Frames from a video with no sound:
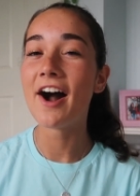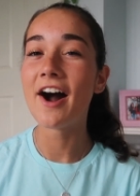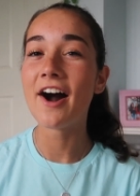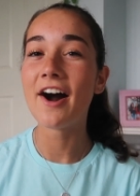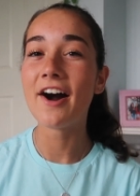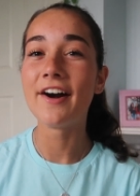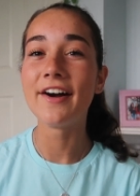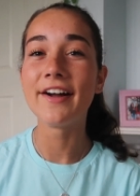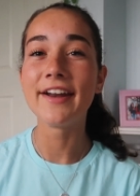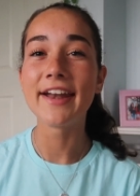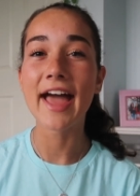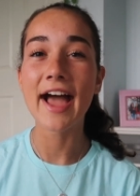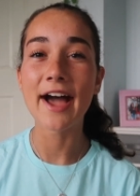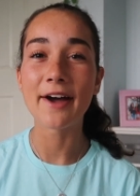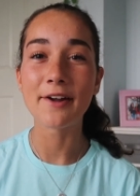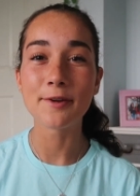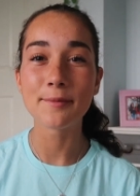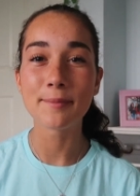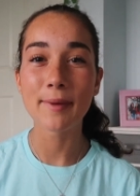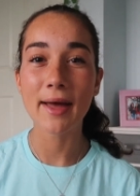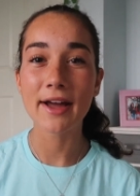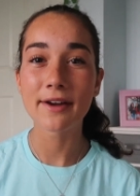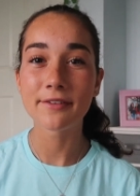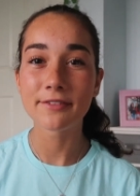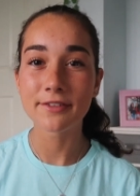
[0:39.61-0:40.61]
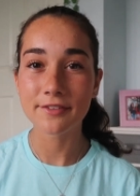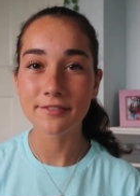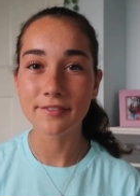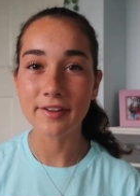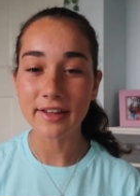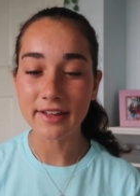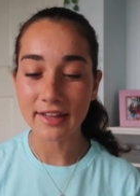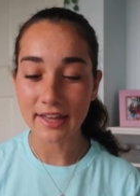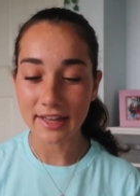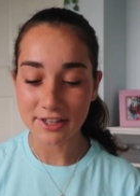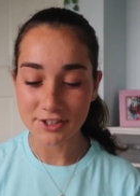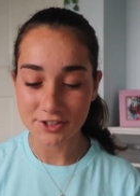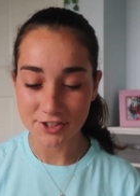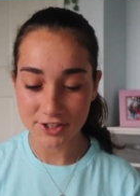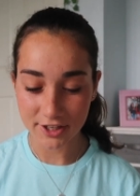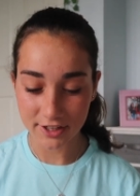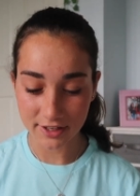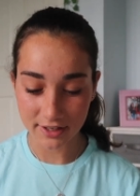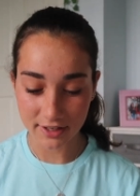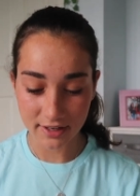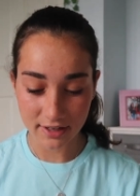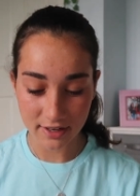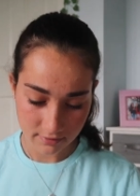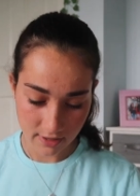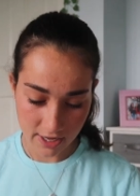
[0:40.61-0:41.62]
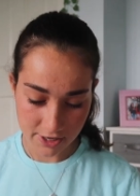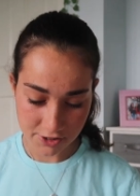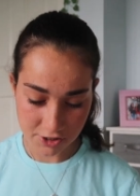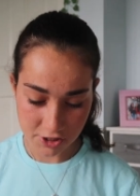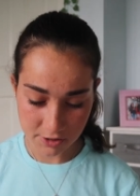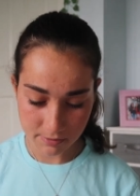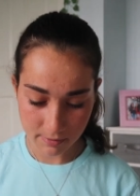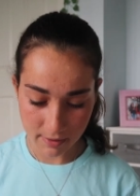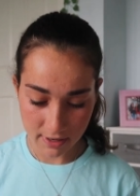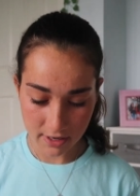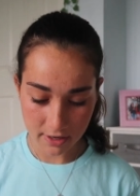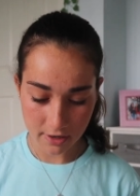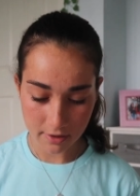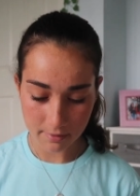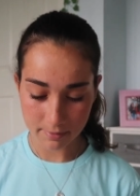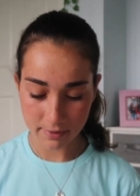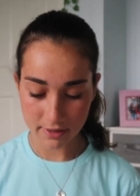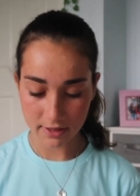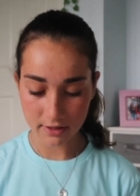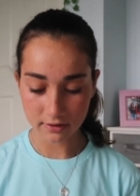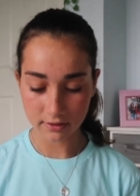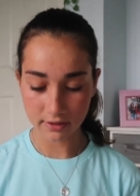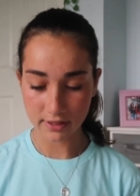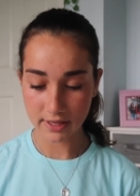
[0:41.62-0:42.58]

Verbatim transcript: on how to pack for a vacation. I just made a big